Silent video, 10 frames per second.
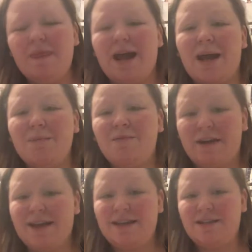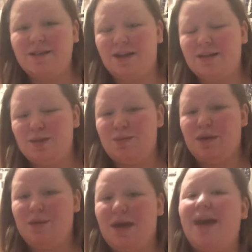I'm finally starting to
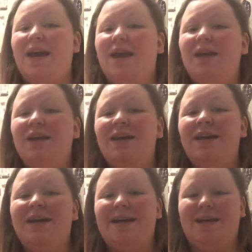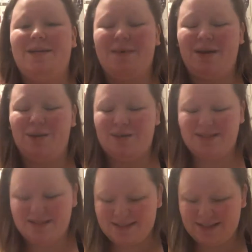be okay in my own
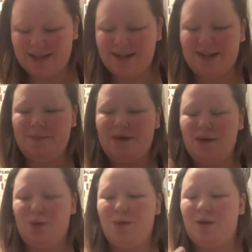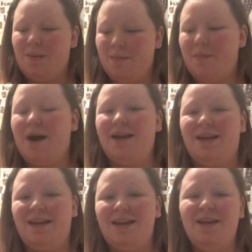skin, in my own
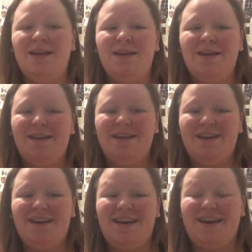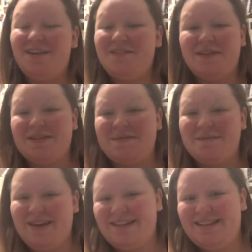body, and it feels
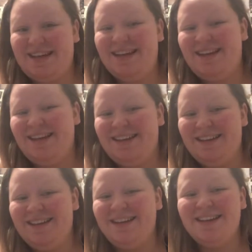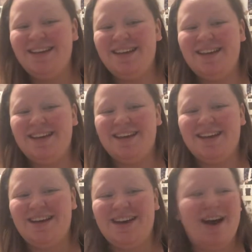amazing.
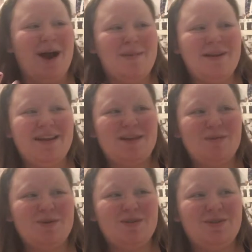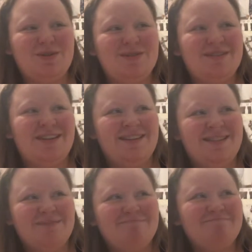I'm gonna get emotional.
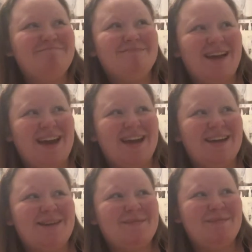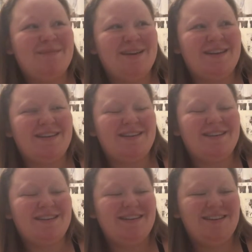I hate it, but
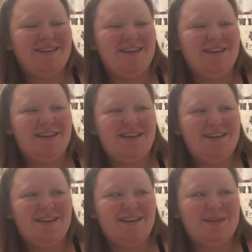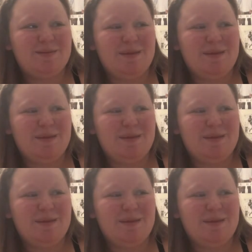there's